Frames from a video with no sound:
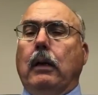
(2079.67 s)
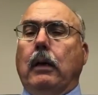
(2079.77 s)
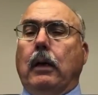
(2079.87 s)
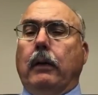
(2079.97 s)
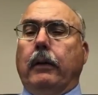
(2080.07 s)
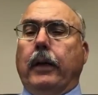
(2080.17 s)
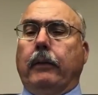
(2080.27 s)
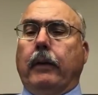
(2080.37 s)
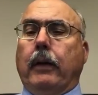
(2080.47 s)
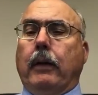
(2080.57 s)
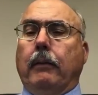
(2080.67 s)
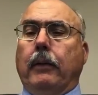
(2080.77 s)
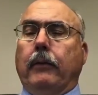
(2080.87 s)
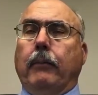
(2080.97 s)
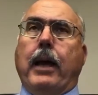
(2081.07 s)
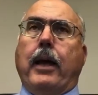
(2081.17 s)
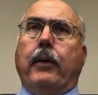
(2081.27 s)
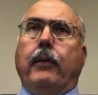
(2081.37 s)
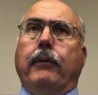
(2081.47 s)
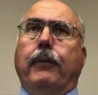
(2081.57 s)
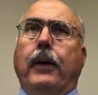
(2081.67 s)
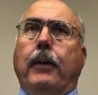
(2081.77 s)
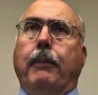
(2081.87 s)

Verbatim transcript: Uh, that uh, it's a matter of uh,